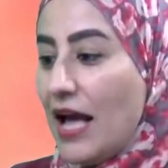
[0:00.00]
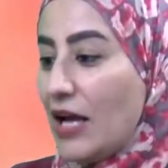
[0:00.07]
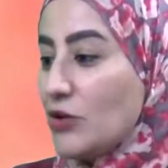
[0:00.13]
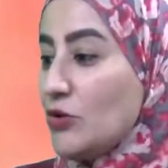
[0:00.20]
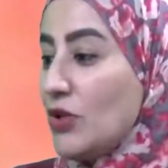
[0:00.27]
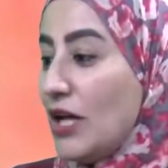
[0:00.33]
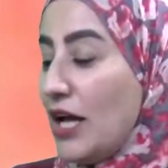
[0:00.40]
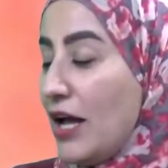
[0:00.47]

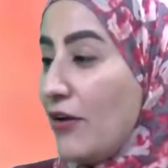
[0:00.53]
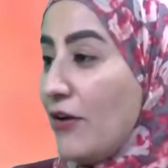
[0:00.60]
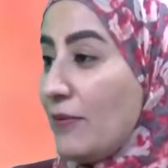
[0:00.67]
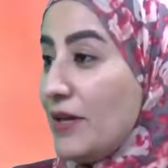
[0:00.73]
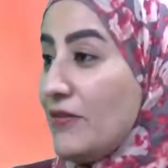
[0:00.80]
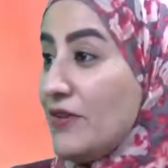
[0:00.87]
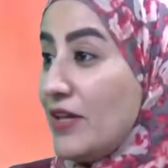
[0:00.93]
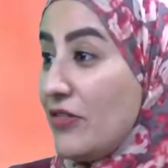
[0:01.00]
Actually, I
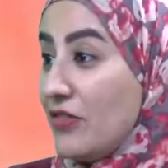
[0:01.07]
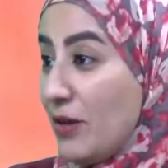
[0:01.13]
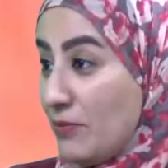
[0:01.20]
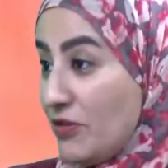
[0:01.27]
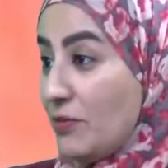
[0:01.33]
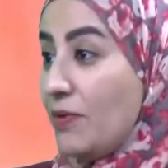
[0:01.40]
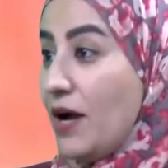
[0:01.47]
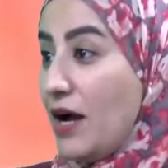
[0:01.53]
am giving
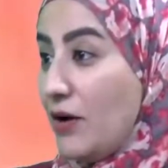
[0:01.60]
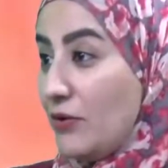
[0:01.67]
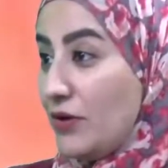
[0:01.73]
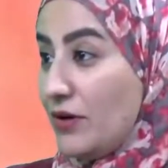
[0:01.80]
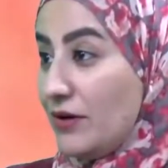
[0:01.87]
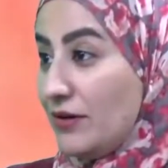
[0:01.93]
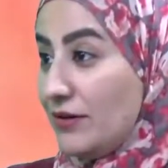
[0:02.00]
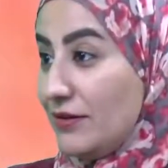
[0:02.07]
them the
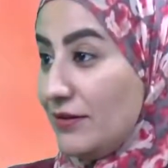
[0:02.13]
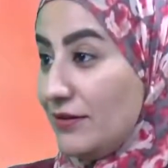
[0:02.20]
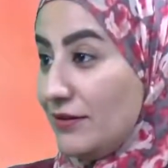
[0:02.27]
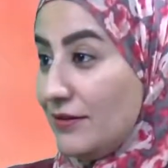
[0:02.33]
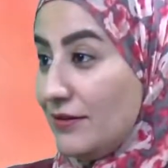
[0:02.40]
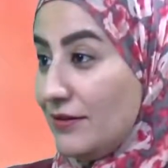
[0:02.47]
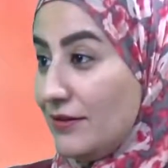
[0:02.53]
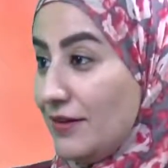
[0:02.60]
power.
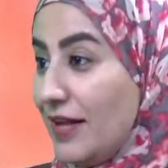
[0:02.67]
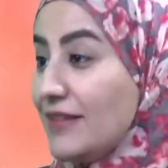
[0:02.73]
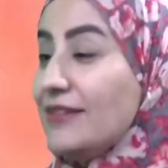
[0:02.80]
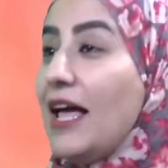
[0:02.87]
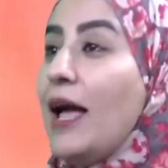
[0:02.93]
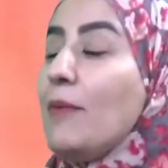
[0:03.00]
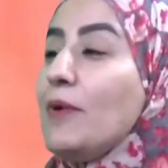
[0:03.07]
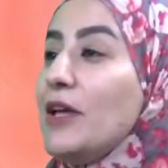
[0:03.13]

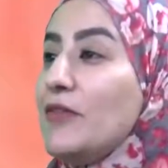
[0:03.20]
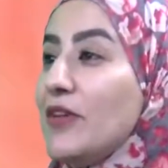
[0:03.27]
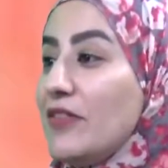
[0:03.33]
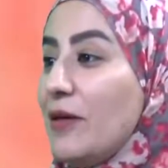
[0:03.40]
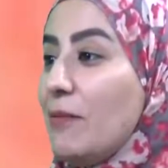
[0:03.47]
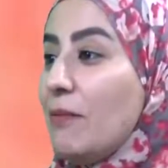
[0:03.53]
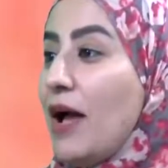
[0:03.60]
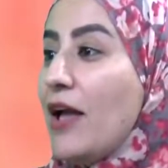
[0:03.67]
It's, I'm
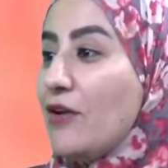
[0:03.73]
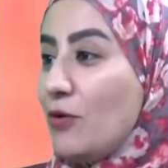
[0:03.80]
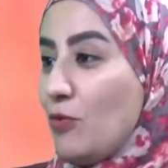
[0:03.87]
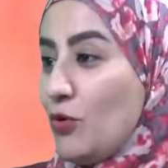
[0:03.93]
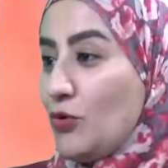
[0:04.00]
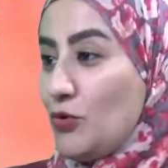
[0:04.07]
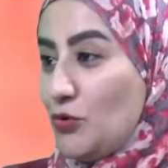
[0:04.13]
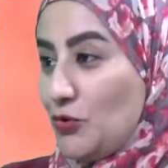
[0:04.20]
giving them my
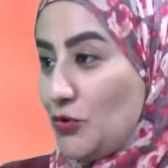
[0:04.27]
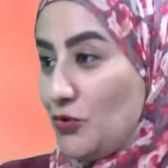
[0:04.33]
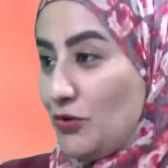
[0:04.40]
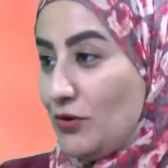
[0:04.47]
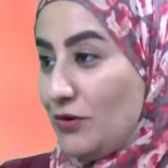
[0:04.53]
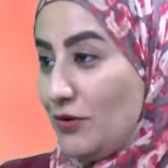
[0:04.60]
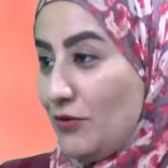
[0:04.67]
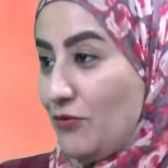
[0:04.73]
remote
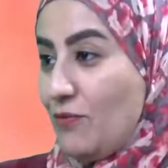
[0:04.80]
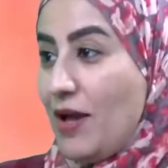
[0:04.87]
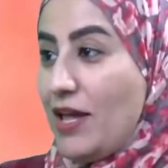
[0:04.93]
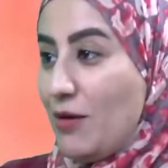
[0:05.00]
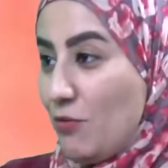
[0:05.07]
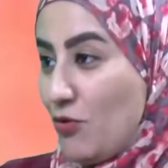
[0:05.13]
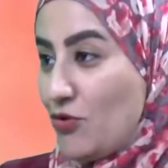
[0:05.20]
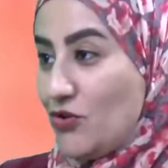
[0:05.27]
control of my
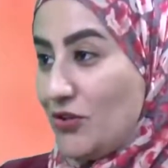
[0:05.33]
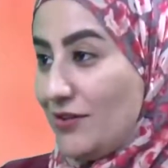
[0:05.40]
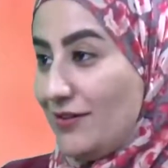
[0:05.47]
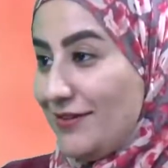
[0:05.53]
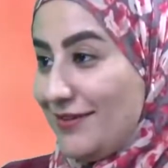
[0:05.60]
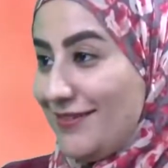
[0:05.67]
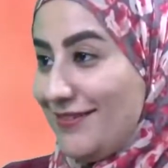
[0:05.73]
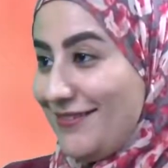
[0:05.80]

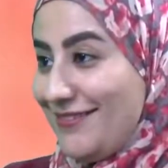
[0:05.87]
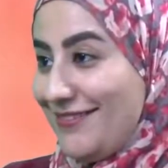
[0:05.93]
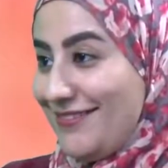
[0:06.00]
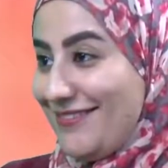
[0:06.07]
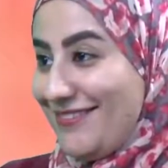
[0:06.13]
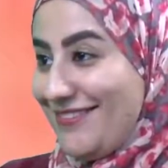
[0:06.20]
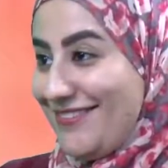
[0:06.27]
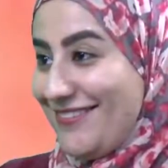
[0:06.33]
emotions.
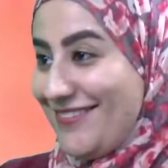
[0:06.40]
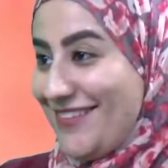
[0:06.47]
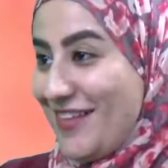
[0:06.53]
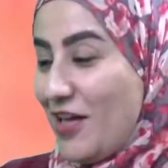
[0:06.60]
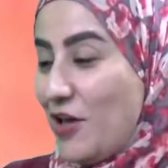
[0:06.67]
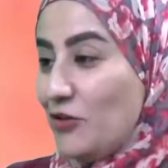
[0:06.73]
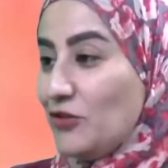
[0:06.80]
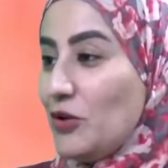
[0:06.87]
Mm-hmm.
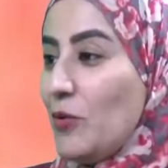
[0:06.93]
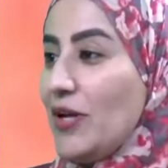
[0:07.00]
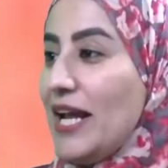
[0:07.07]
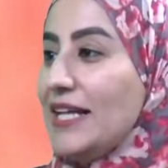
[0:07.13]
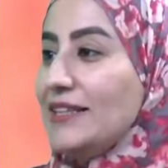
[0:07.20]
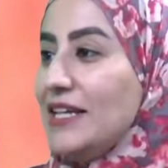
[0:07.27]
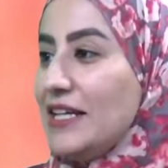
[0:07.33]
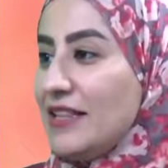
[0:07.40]
So when
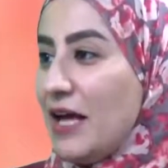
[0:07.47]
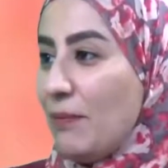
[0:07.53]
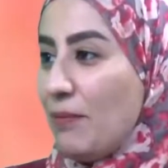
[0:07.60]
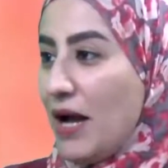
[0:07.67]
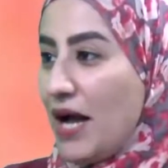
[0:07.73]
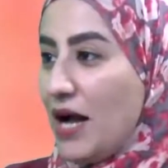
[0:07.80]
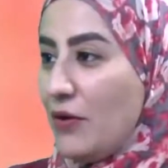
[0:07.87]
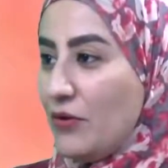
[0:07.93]
I take that
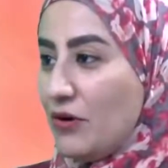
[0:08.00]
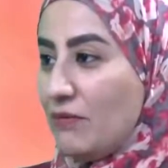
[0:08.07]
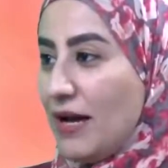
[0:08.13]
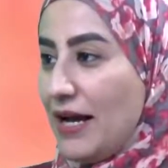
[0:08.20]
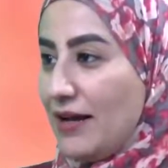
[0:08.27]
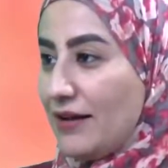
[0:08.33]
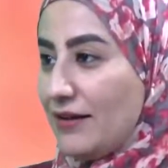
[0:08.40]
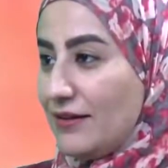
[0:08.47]
power
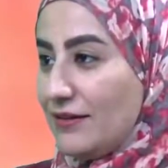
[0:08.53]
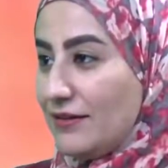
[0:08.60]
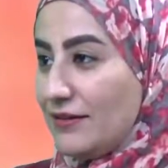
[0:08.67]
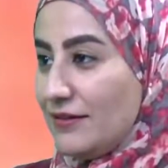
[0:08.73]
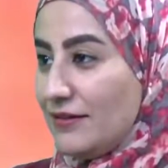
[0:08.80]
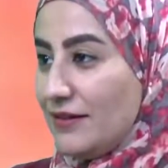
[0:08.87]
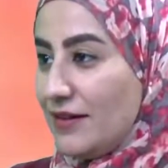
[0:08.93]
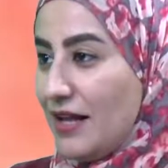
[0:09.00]
back
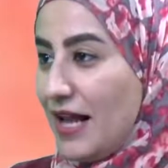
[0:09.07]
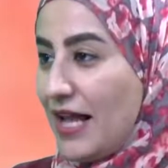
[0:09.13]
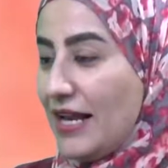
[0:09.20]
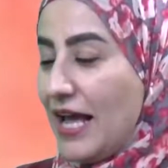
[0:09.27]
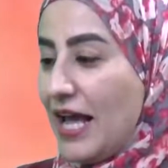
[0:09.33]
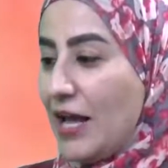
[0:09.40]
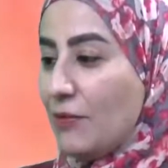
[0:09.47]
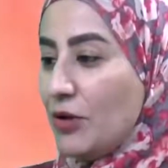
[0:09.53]

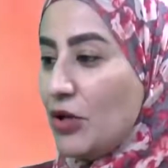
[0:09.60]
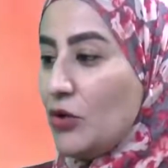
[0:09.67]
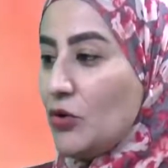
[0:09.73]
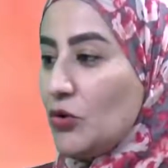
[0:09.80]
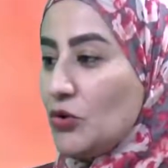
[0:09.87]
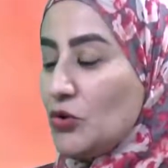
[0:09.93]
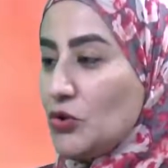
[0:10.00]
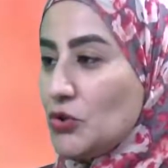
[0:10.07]
and I am in
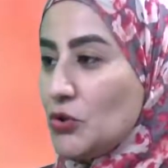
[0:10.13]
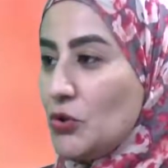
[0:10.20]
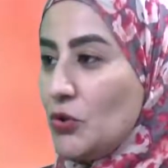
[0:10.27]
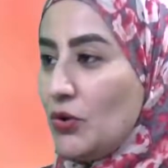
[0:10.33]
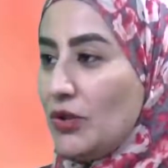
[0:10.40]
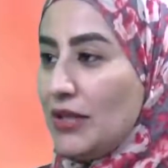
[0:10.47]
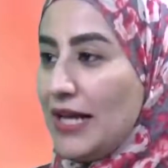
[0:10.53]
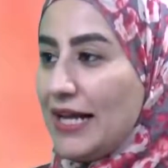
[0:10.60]

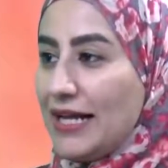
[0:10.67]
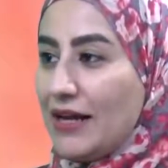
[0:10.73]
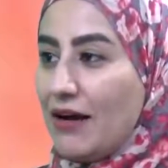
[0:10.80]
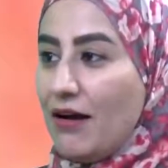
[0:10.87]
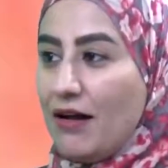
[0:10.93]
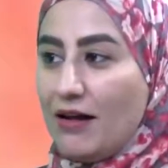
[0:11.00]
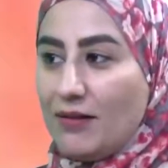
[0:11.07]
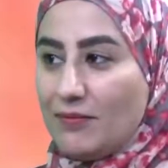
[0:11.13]
control and
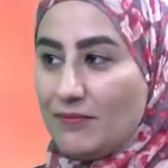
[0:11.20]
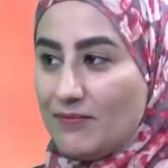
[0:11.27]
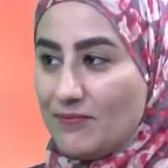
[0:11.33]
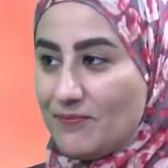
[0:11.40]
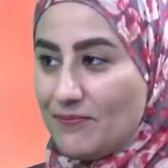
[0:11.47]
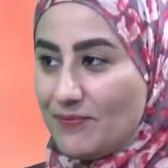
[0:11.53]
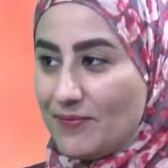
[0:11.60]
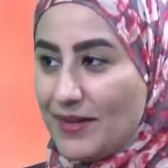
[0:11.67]
calm
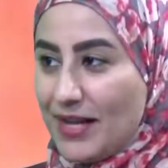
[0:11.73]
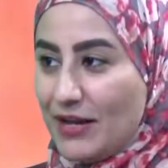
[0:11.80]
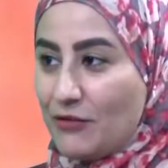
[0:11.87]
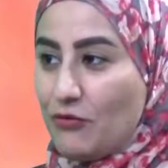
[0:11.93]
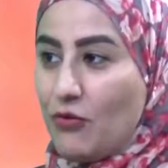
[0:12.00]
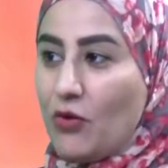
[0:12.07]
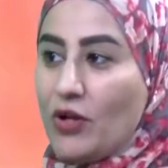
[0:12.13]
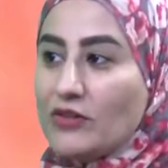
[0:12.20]

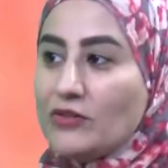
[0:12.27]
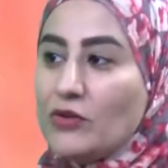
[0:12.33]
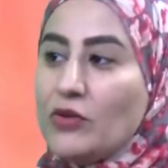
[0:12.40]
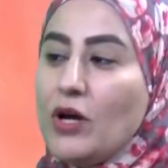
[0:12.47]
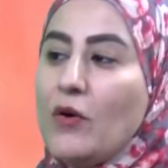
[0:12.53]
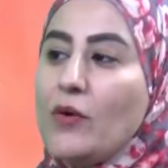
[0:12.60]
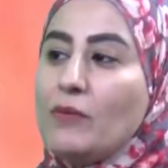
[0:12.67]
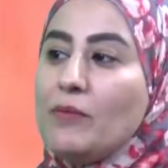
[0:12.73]
and focus
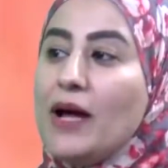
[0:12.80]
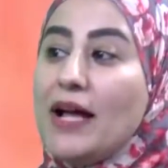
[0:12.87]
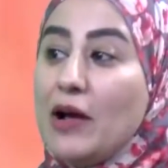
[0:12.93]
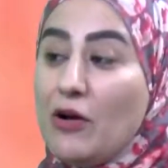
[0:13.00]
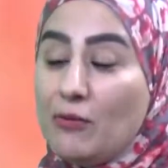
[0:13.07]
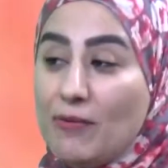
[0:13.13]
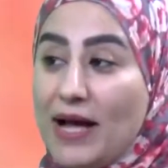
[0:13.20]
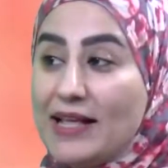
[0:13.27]
on, our, my,
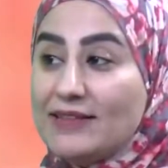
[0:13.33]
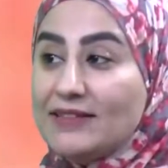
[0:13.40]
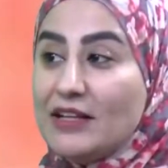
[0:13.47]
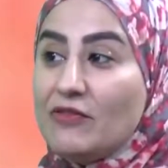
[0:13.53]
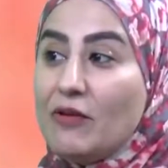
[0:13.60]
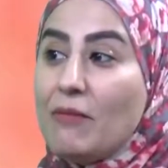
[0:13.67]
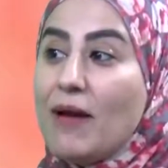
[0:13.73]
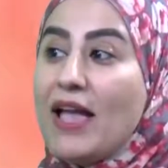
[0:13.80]
on
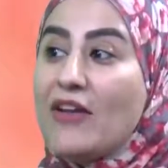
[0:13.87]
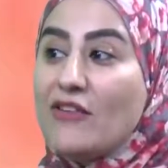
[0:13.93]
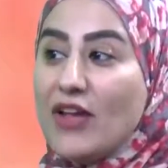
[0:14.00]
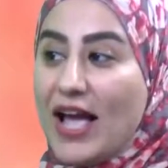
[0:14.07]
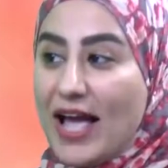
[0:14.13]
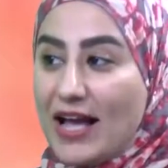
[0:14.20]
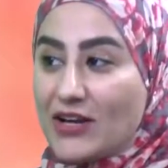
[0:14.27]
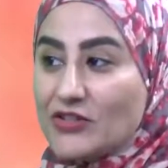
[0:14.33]
myself, on my
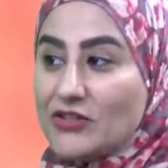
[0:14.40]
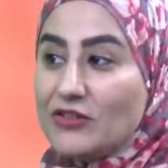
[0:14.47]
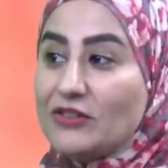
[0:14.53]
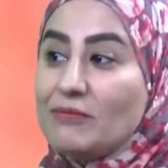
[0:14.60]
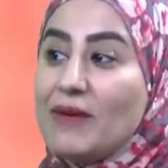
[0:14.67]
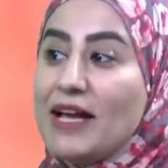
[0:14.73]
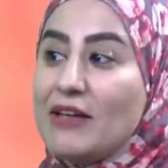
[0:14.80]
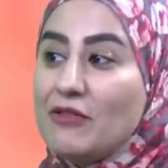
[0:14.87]

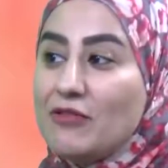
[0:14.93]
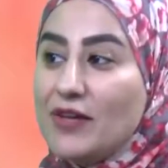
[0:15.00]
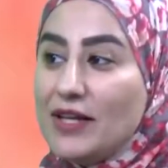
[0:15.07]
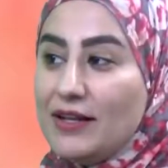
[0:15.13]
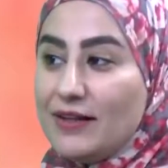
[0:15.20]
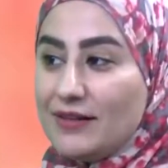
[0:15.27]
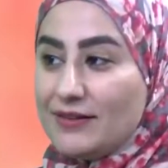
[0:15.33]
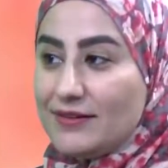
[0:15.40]
reactions, my
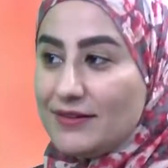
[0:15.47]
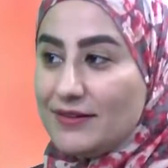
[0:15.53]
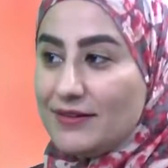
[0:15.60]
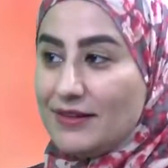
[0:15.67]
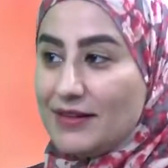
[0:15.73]
feelings,